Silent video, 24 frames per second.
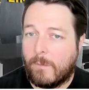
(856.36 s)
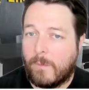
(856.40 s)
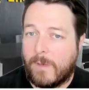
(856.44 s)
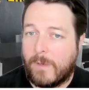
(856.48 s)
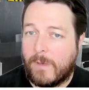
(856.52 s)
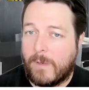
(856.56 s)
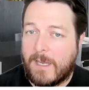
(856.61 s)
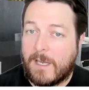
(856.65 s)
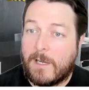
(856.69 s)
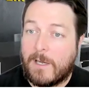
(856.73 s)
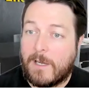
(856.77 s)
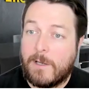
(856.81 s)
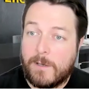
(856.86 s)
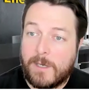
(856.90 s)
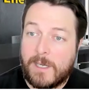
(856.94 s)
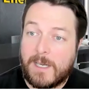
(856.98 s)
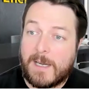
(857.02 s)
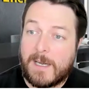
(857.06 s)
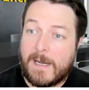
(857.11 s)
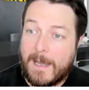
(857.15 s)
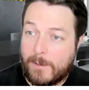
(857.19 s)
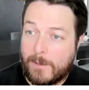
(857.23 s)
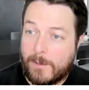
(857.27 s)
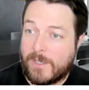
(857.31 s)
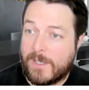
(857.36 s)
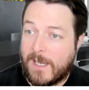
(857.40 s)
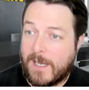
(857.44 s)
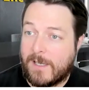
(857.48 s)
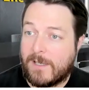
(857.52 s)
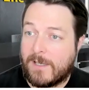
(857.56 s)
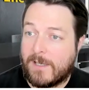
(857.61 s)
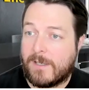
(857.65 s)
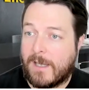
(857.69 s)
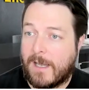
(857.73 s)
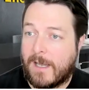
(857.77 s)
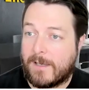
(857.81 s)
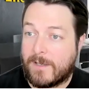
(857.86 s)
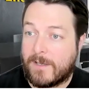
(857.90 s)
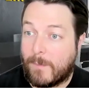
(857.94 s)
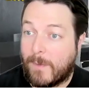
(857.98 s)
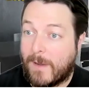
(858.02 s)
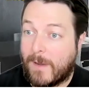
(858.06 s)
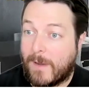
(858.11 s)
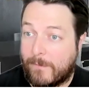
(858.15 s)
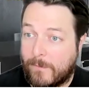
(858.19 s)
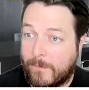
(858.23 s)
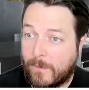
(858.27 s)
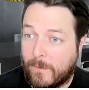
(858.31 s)
we included Cloud Assess as the
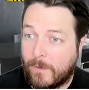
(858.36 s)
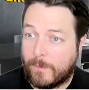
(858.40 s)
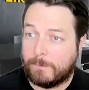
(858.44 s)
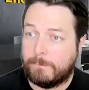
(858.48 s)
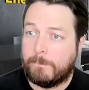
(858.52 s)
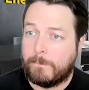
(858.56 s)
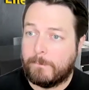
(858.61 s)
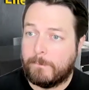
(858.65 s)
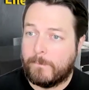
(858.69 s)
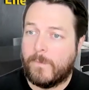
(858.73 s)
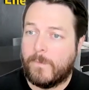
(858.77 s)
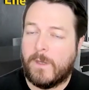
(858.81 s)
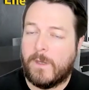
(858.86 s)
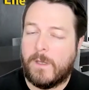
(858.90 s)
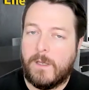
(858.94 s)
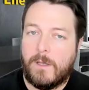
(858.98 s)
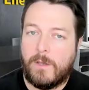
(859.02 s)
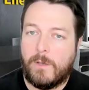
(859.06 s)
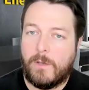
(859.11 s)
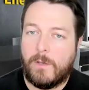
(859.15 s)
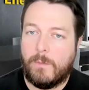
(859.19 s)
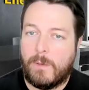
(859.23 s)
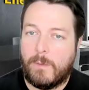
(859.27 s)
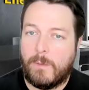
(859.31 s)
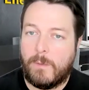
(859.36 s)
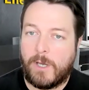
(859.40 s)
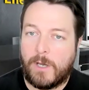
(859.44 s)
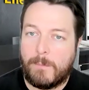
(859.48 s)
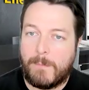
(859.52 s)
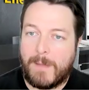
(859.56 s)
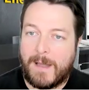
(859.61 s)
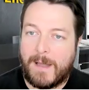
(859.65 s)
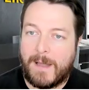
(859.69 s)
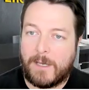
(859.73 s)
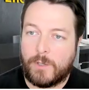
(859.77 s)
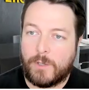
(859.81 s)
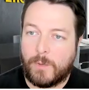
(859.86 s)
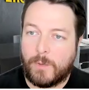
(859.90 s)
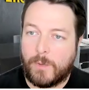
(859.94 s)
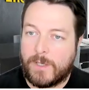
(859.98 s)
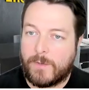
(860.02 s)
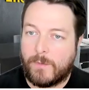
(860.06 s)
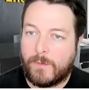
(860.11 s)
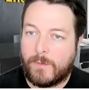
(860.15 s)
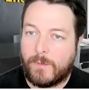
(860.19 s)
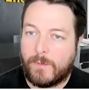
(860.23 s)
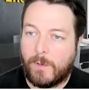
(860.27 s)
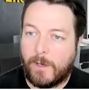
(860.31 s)
platform that we were going to manage all
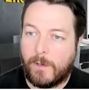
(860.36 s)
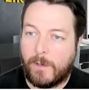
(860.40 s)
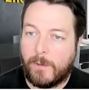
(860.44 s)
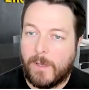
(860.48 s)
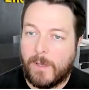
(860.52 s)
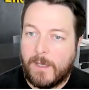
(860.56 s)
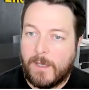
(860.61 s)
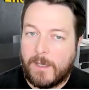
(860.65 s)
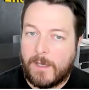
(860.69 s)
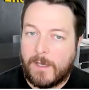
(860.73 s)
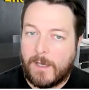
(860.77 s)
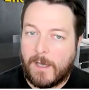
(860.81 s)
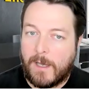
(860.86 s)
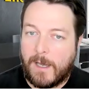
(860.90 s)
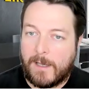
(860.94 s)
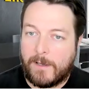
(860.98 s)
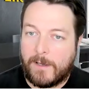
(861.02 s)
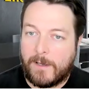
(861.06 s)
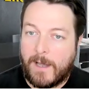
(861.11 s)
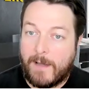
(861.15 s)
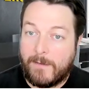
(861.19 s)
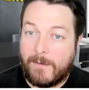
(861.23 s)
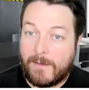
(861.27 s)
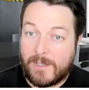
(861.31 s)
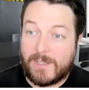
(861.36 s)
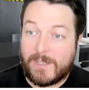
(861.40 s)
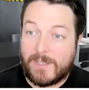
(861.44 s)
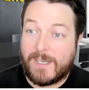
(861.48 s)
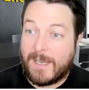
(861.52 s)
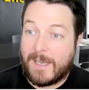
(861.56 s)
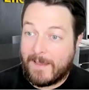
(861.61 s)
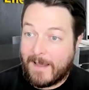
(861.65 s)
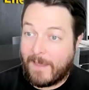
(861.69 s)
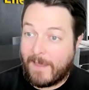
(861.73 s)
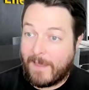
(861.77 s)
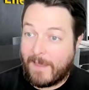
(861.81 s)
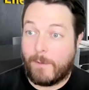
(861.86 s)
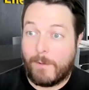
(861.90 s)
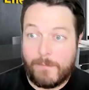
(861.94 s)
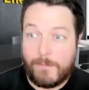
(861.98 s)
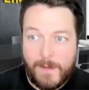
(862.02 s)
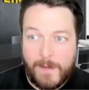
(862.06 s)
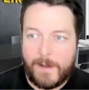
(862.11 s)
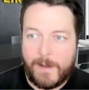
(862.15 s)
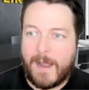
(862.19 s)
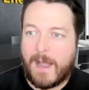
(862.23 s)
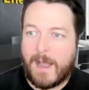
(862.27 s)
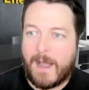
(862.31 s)
this through. And having seen that, they were
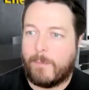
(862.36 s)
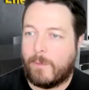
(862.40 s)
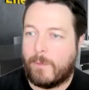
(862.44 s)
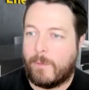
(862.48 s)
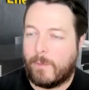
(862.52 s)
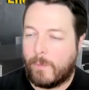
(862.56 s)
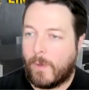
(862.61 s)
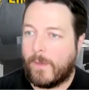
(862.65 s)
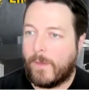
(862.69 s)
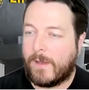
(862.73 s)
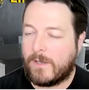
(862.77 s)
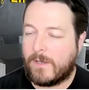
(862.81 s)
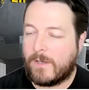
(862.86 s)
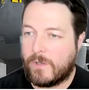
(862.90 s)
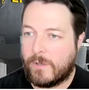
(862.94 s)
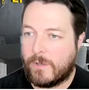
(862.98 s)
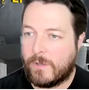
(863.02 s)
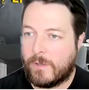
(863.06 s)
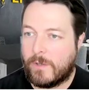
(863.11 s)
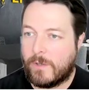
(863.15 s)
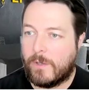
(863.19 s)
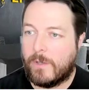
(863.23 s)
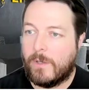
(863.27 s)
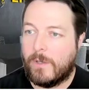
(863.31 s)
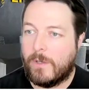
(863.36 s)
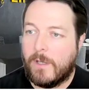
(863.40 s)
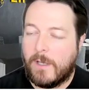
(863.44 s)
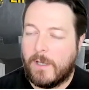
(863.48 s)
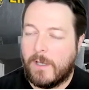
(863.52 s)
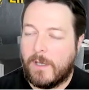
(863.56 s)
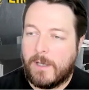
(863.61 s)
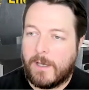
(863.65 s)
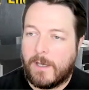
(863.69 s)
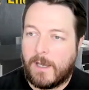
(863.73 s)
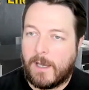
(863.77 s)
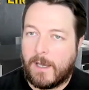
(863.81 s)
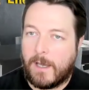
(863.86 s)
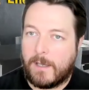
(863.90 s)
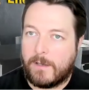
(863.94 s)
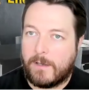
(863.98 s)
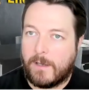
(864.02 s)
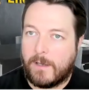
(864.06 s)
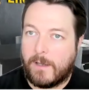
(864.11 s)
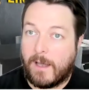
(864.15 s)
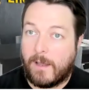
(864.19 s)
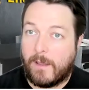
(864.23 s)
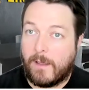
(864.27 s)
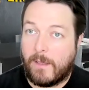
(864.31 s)
very happy with what they saw, and
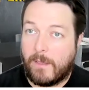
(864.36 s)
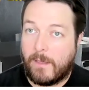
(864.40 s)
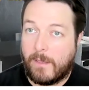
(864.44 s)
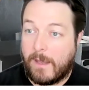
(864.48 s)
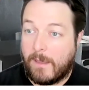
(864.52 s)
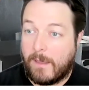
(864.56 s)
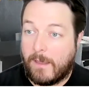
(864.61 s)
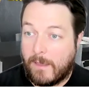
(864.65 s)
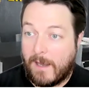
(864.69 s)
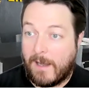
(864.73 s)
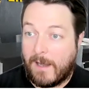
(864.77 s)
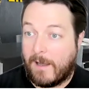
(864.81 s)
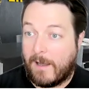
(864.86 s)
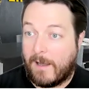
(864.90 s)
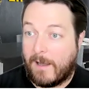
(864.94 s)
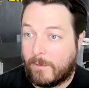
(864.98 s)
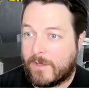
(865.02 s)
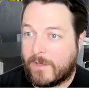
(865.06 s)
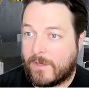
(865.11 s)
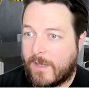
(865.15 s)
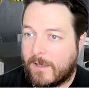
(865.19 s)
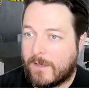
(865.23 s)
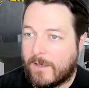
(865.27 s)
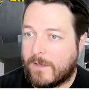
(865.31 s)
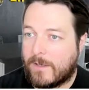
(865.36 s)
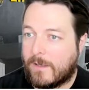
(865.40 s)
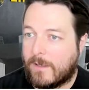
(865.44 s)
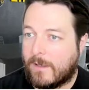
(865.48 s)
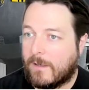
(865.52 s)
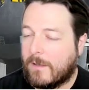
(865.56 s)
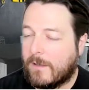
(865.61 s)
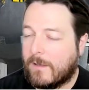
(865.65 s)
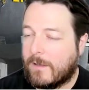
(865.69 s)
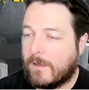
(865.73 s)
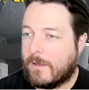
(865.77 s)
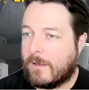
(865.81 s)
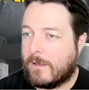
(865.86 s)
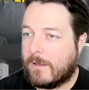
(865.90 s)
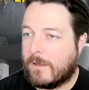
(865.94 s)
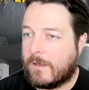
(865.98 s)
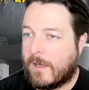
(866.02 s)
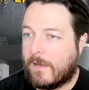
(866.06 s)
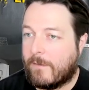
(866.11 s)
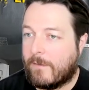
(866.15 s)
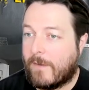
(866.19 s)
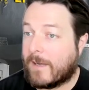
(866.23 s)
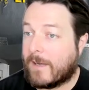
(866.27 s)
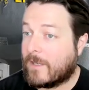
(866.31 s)
that they allowed us then to
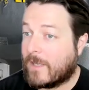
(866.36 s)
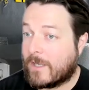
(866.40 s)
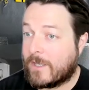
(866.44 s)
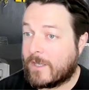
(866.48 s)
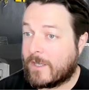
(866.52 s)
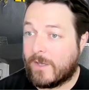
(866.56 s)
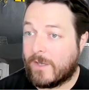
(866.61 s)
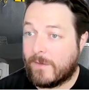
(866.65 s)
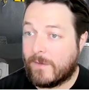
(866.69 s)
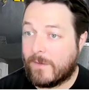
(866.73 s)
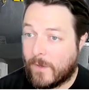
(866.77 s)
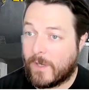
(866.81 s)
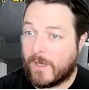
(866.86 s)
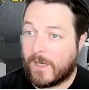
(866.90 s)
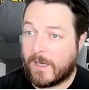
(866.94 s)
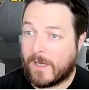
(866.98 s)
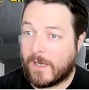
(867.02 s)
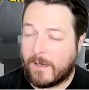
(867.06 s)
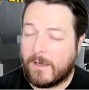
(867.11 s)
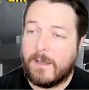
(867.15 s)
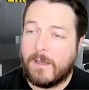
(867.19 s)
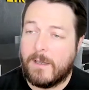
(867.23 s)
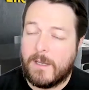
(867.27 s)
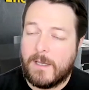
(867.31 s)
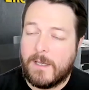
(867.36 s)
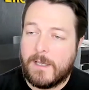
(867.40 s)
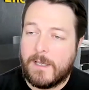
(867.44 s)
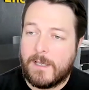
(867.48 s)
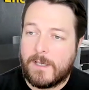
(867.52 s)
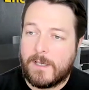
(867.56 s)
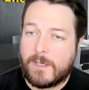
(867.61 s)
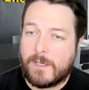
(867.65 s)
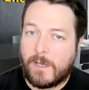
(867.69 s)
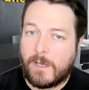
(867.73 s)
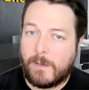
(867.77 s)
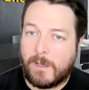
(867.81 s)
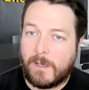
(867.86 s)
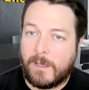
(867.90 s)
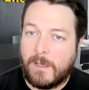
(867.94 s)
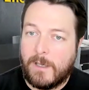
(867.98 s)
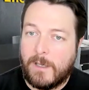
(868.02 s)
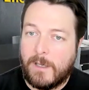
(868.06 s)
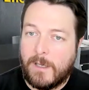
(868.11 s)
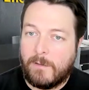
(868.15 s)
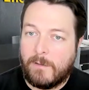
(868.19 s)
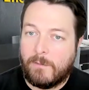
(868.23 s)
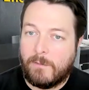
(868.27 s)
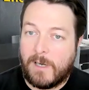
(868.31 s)
have access to the funding. So
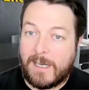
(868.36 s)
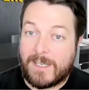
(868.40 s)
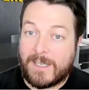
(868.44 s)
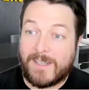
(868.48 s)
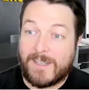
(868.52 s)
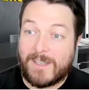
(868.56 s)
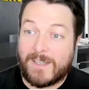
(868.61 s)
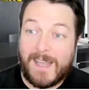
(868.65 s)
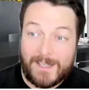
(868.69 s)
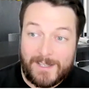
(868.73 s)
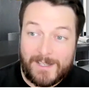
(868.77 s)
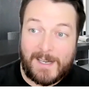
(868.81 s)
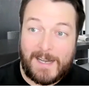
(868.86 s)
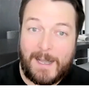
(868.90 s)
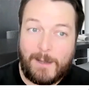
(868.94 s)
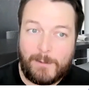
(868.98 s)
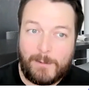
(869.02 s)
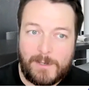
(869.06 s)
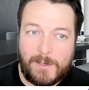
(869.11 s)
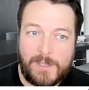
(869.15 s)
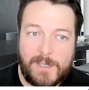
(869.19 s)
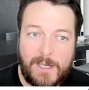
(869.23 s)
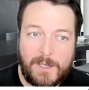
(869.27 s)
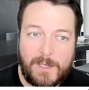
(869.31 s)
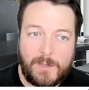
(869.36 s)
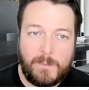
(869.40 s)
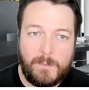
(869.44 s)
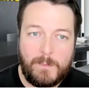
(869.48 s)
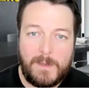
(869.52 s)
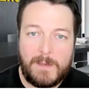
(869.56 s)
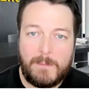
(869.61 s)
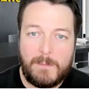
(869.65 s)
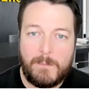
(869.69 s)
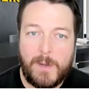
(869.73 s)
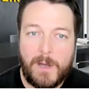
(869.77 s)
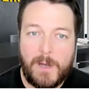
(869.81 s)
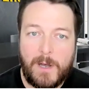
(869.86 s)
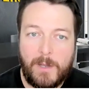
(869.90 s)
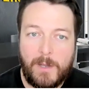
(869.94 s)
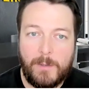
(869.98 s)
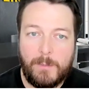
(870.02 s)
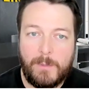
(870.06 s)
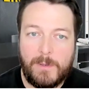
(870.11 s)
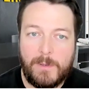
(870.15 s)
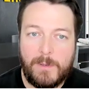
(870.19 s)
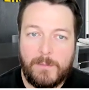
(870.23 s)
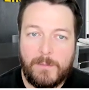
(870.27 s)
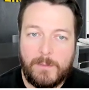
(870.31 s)
really, it's thanks to Cloud Assess in part
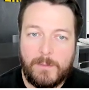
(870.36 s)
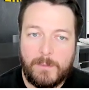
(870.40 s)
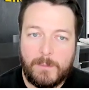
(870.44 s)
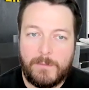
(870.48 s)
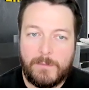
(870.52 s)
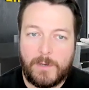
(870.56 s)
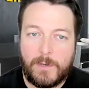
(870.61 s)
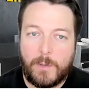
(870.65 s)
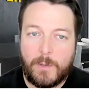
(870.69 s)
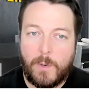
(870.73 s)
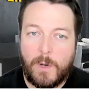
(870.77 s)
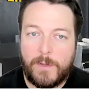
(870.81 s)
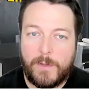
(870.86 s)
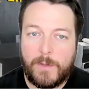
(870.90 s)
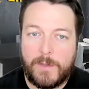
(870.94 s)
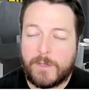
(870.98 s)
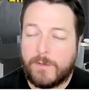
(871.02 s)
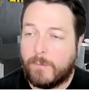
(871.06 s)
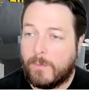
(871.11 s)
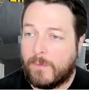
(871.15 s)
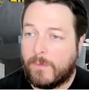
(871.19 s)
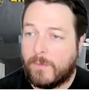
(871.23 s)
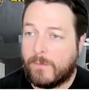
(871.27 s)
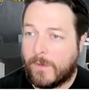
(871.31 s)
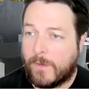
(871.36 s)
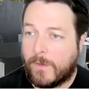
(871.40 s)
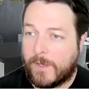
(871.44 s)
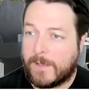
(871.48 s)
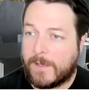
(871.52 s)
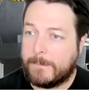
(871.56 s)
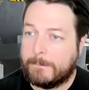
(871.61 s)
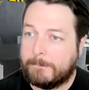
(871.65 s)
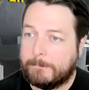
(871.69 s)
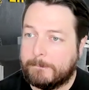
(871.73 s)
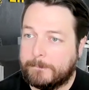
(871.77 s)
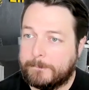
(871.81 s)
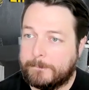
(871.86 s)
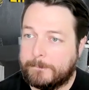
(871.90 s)
that we've acquired this government funding.